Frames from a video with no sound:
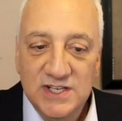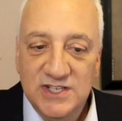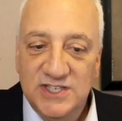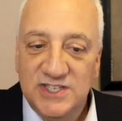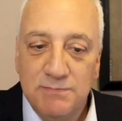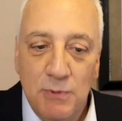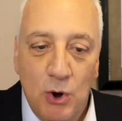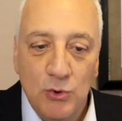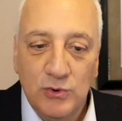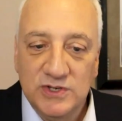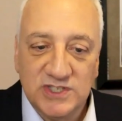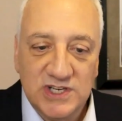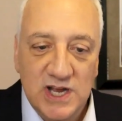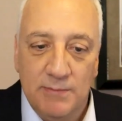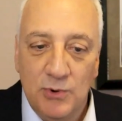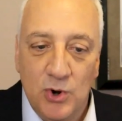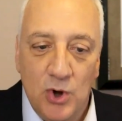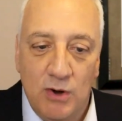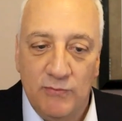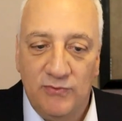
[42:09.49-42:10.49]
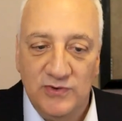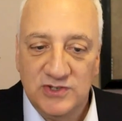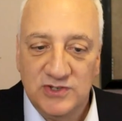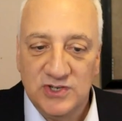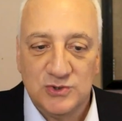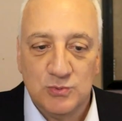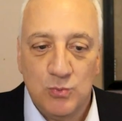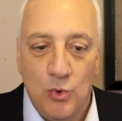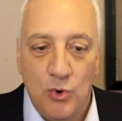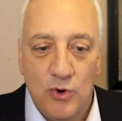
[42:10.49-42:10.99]
Smoke is coming off of it,
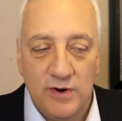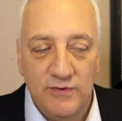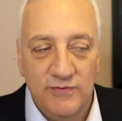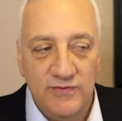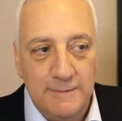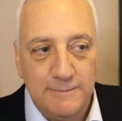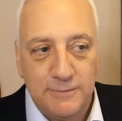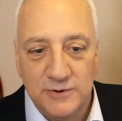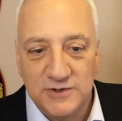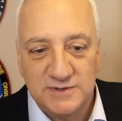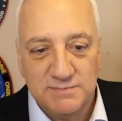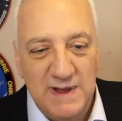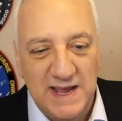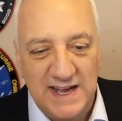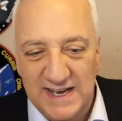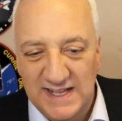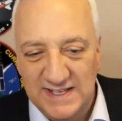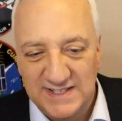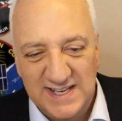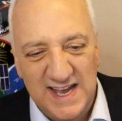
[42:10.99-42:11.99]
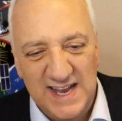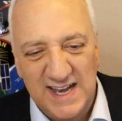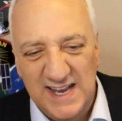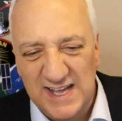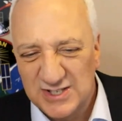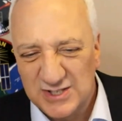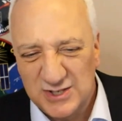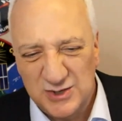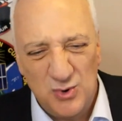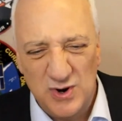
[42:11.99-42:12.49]
just water vapor. It's making these
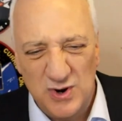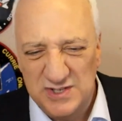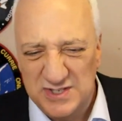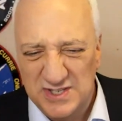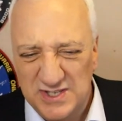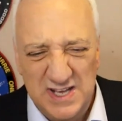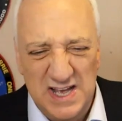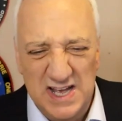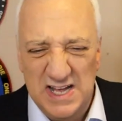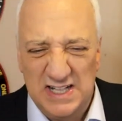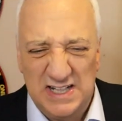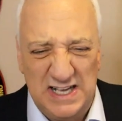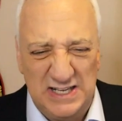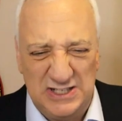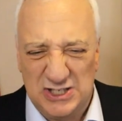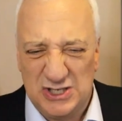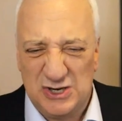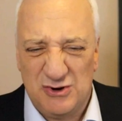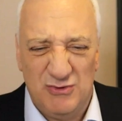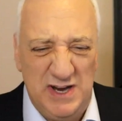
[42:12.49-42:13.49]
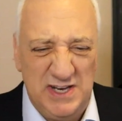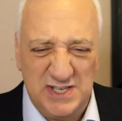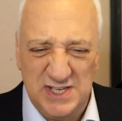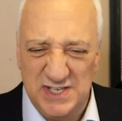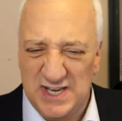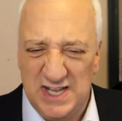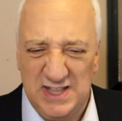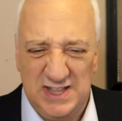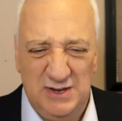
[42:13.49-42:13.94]
hideous noises, like screeches.